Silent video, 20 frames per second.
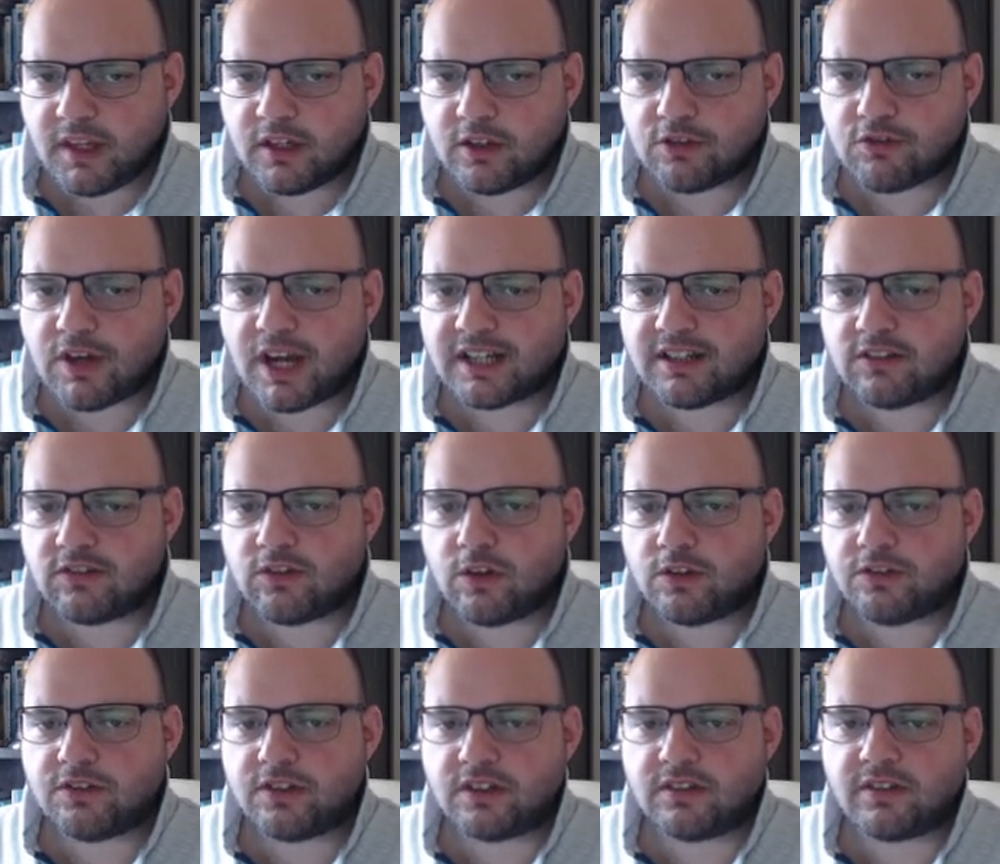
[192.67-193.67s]
contractor is
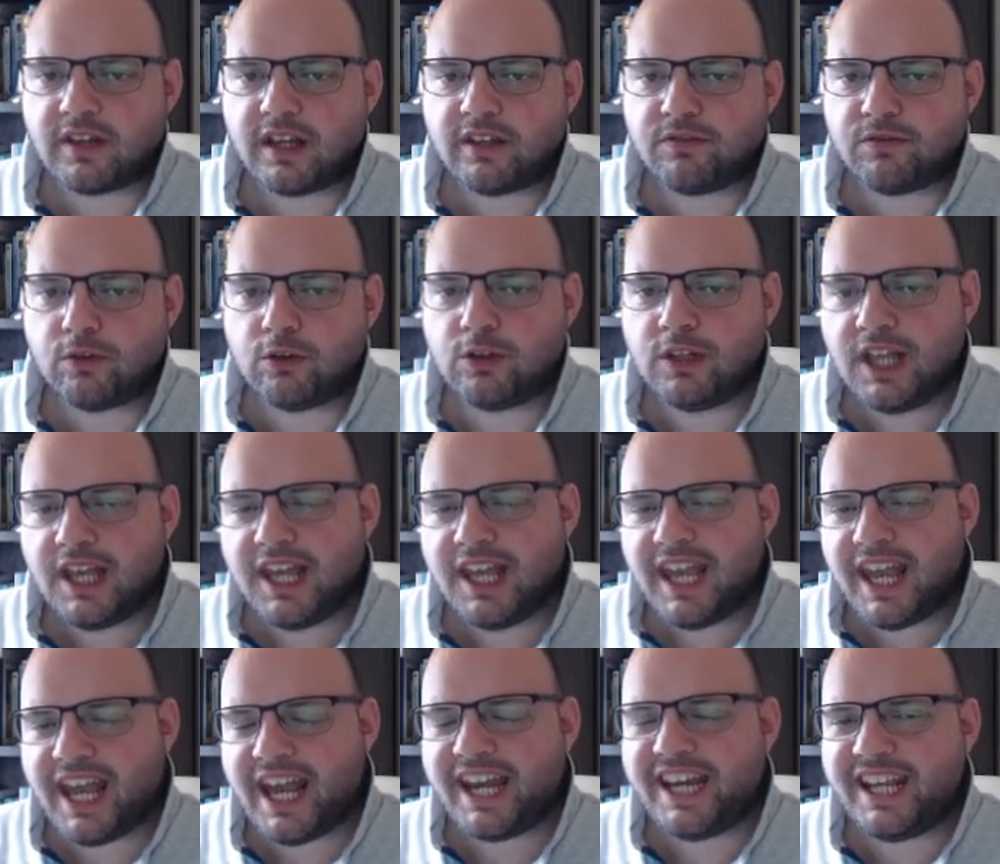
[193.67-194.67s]
not successful,
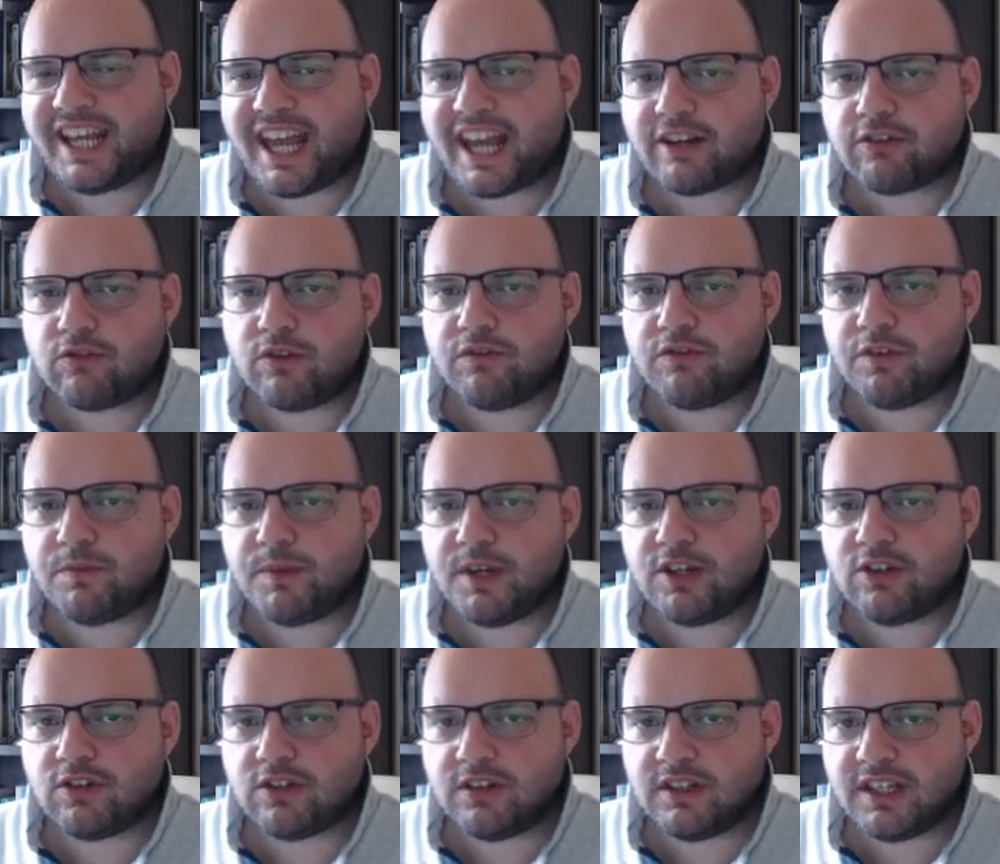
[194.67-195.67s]
any extra
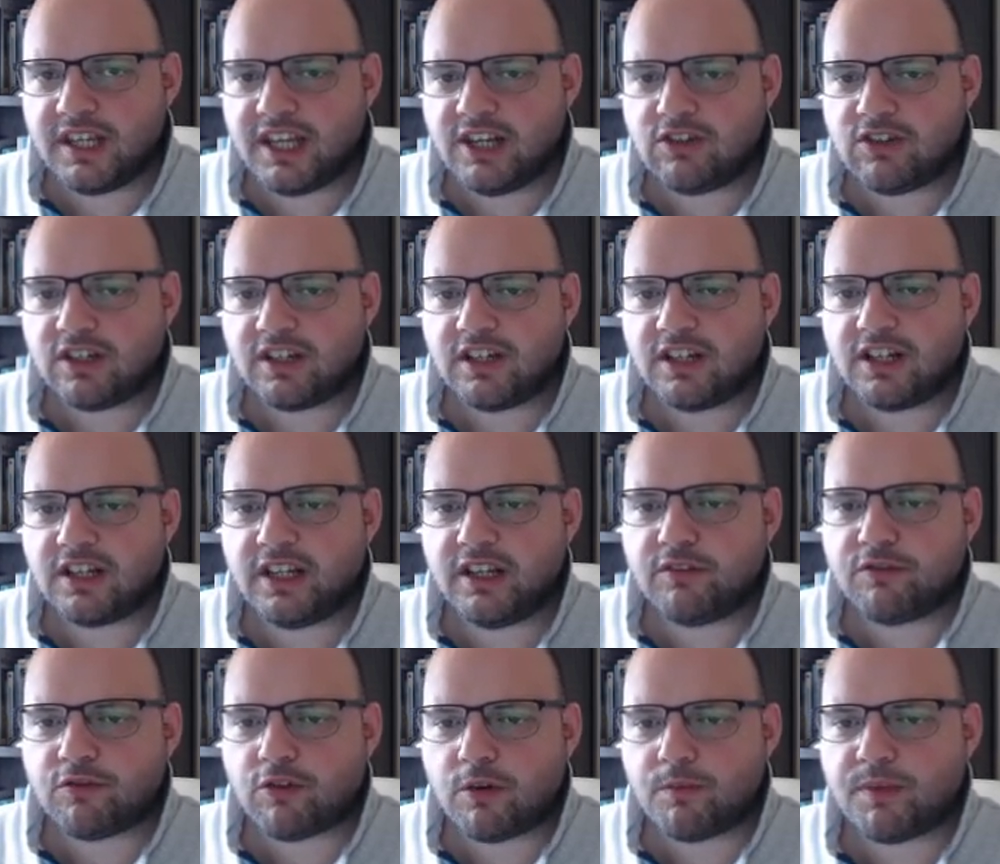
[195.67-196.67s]
information the agent can
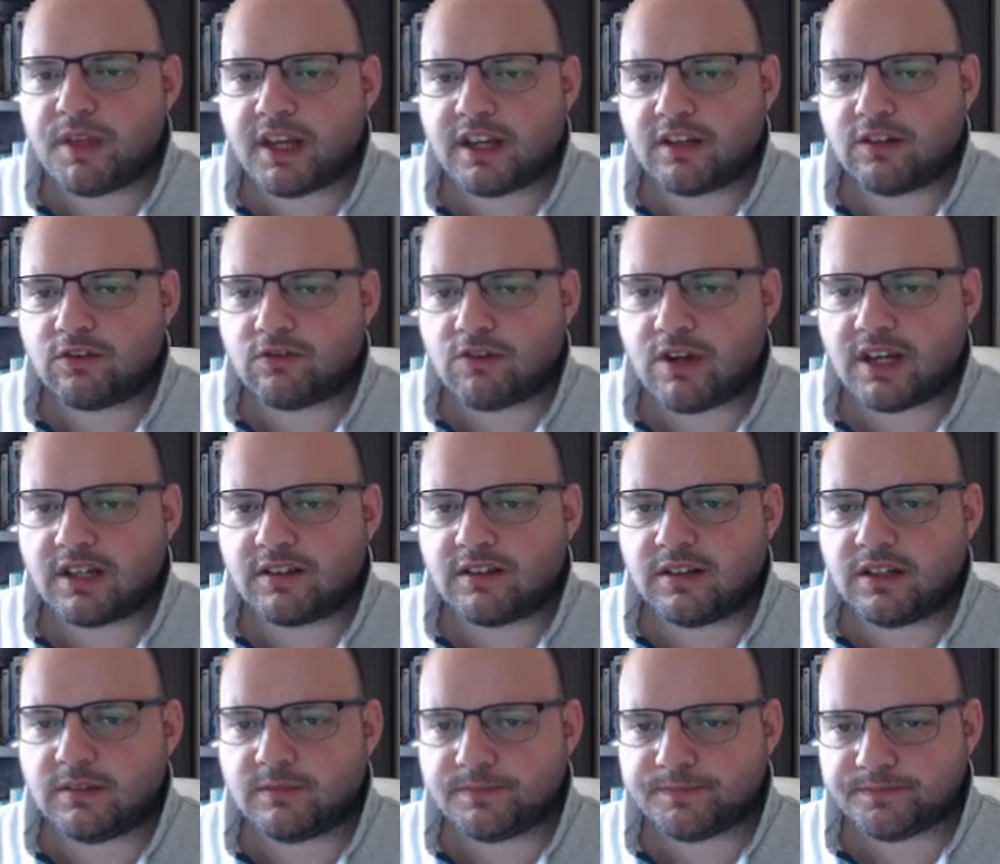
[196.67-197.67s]
glean from that
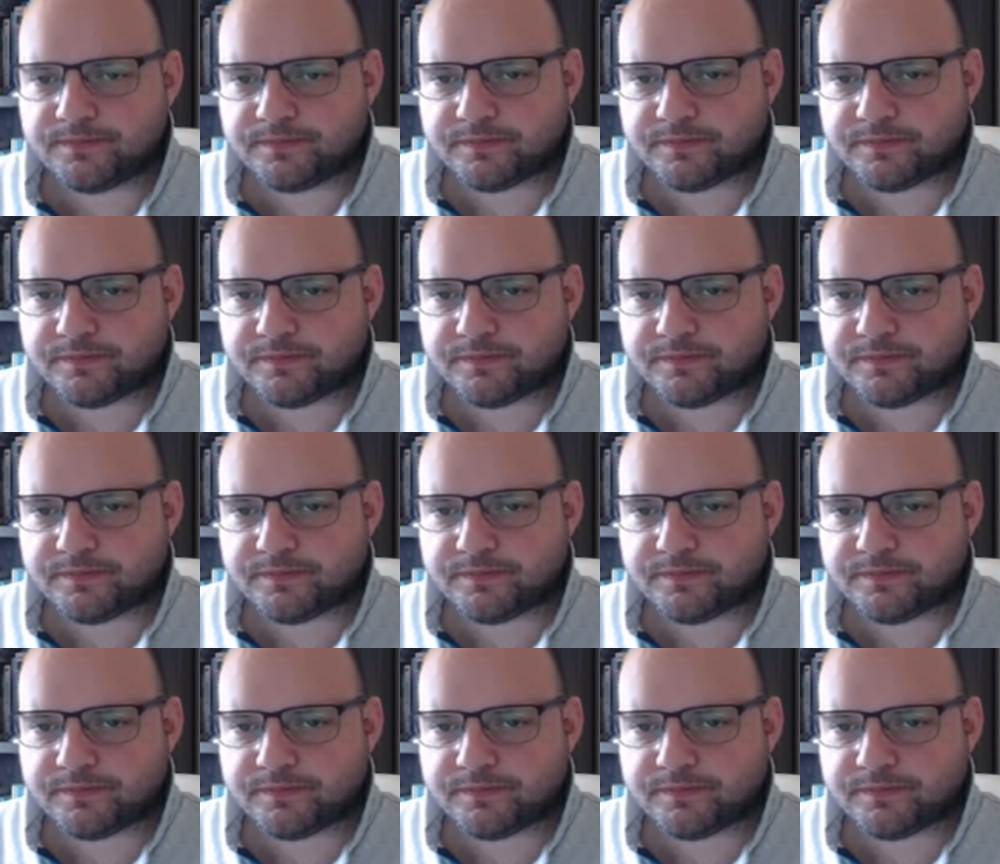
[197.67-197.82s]
contractor